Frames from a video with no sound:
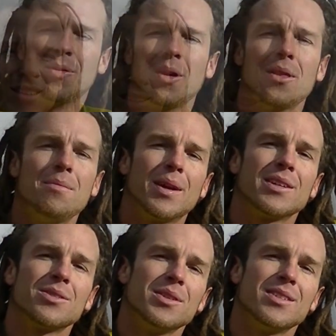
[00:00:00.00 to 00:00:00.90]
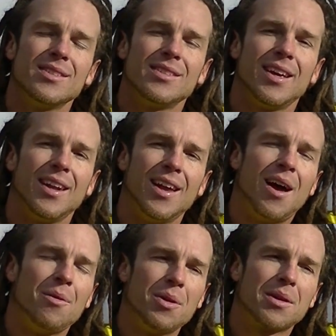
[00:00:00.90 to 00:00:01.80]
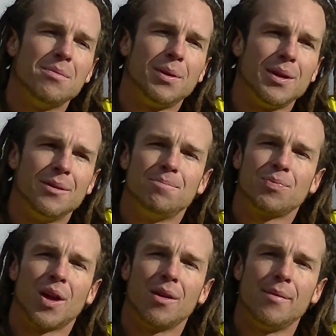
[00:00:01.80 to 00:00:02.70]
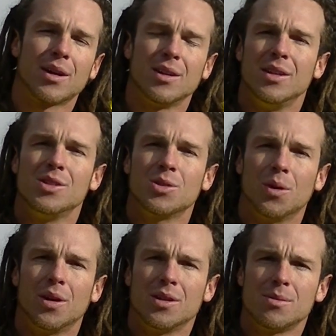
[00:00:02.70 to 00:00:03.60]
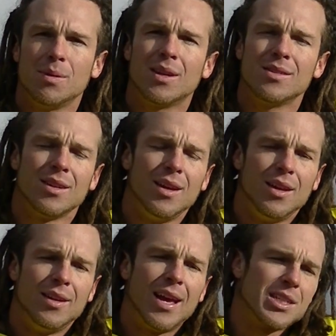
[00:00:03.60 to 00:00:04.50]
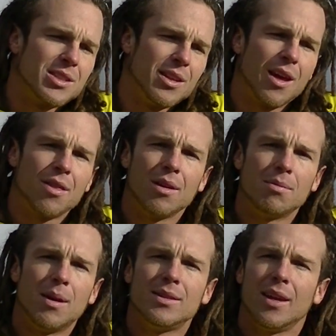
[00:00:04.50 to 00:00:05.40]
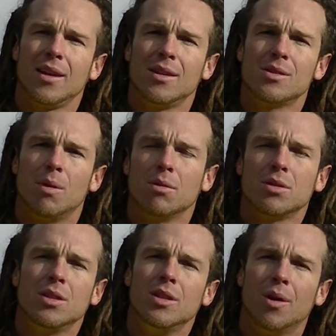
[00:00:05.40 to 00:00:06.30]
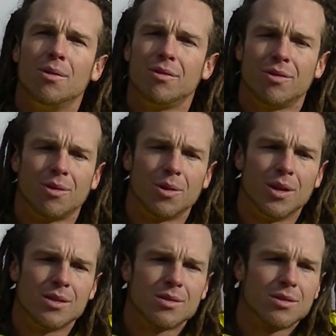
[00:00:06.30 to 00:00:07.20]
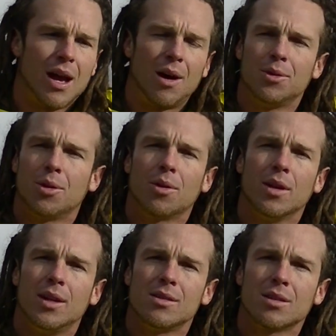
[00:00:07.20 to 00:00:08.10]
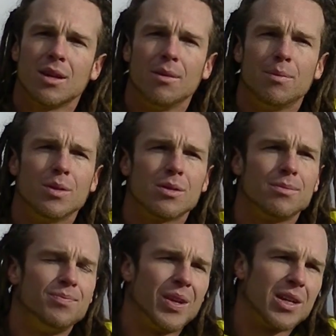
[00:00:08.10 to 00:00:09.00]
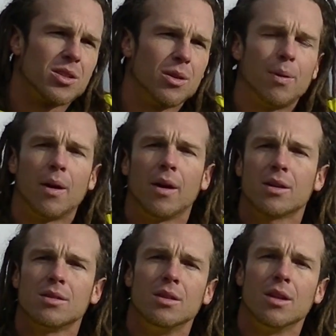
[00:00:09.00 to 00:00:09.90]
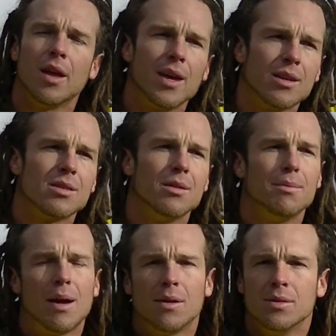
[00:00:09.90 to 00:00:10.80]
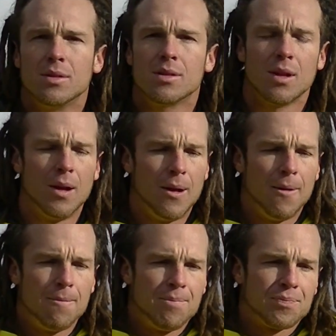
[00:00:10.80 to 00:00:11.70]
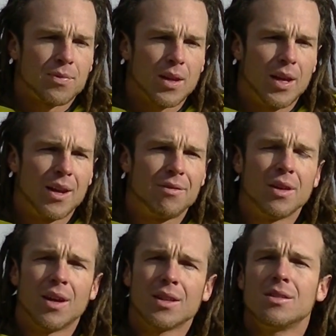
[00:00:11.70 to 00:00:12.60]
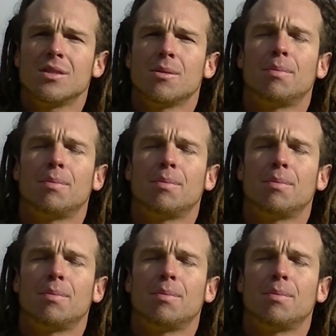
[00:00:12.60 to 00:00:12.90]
One of the biggest reasons that I want to compete on American Ninja Warrior is because nationally I think Montana is mostly known for its outdoor landscape, its national parks and lakes and mountains. And I feel like this is the